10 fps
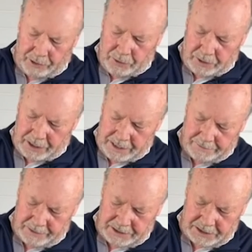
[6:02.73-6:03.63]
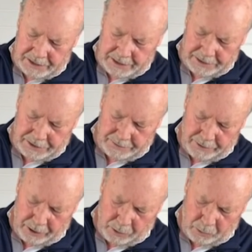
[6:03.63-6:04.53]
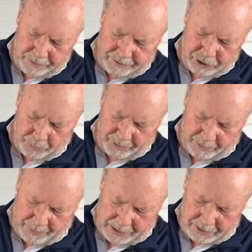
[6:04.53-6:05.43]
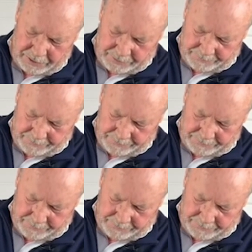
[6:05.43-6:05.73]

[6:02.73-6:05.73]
locate this into the hole in the top of the bung,